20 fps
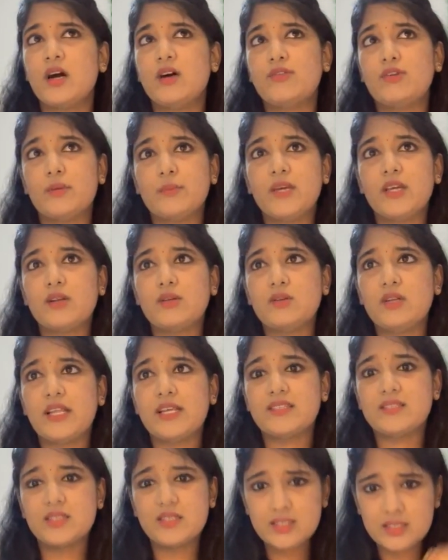for me around
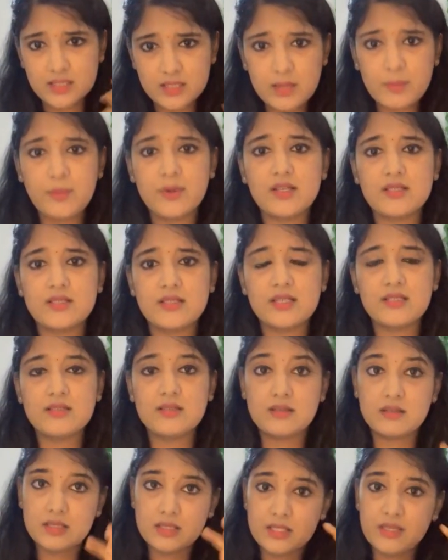like 60%,
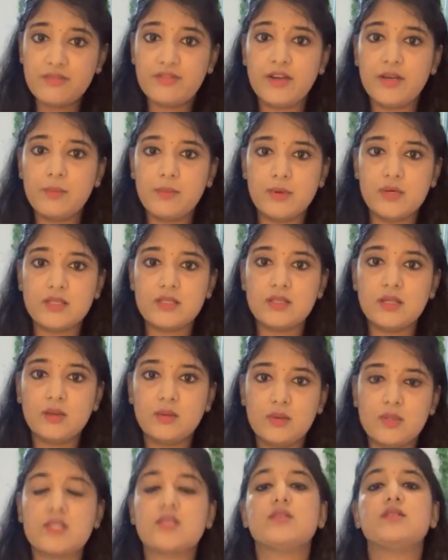65%
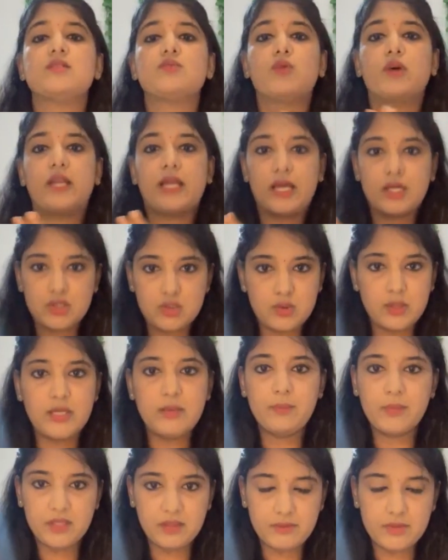questions were
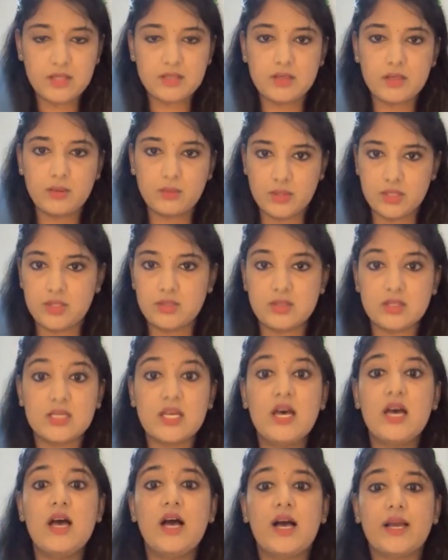actually previous year questions.
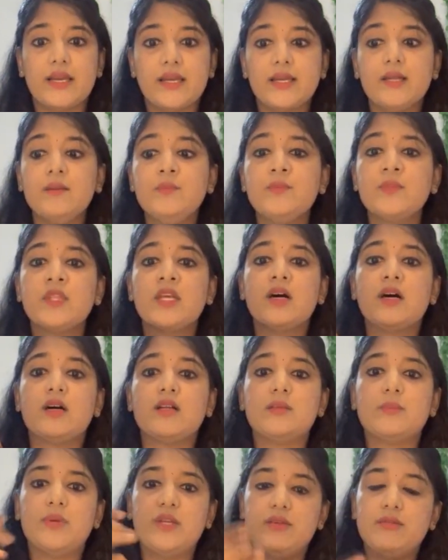Again,
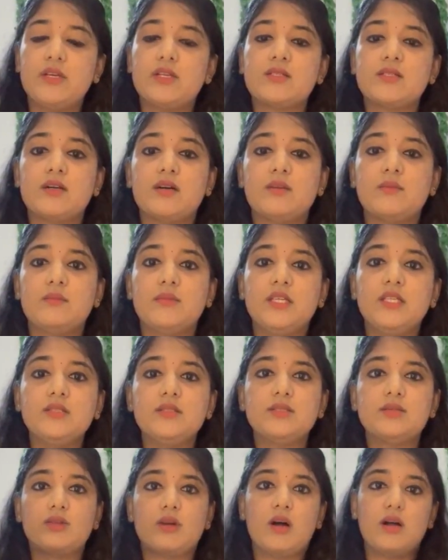the previous year
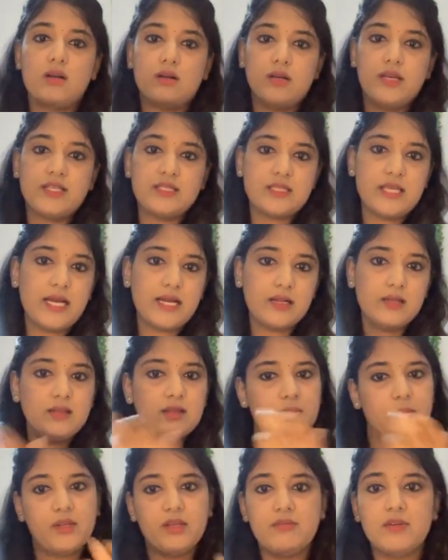means not exactly
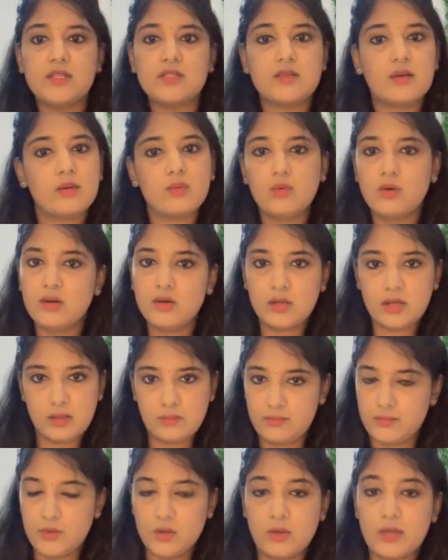the previous year wouldn't
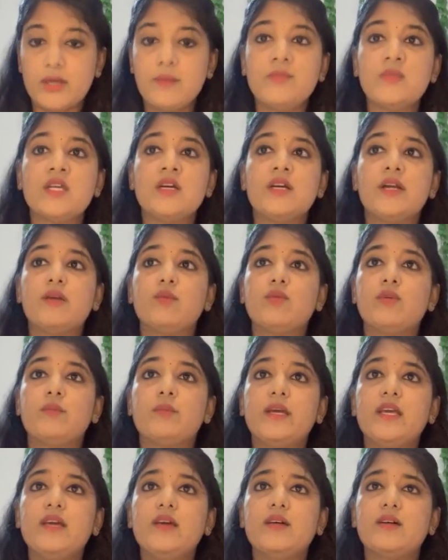come. Okay, it would
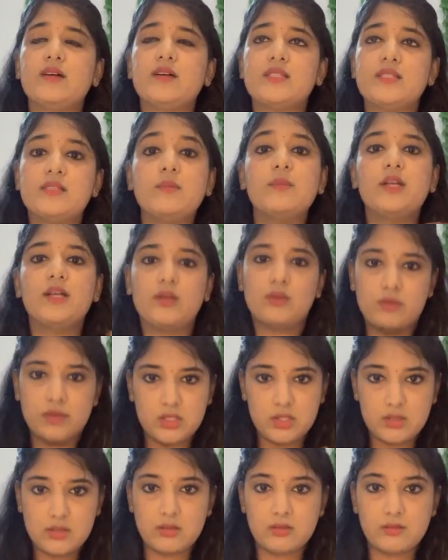be a similar
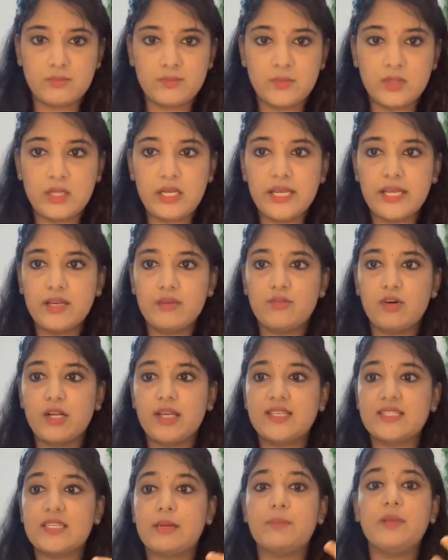question. Like for
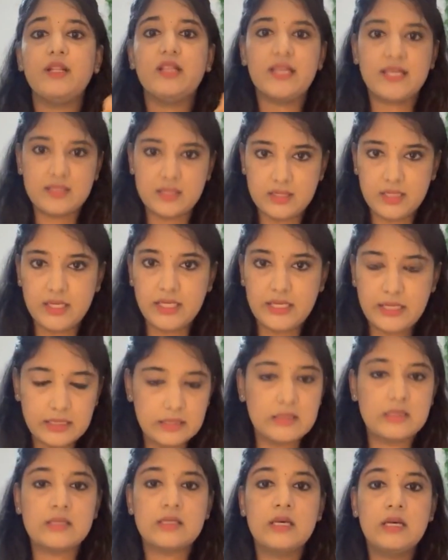example, the STD kits,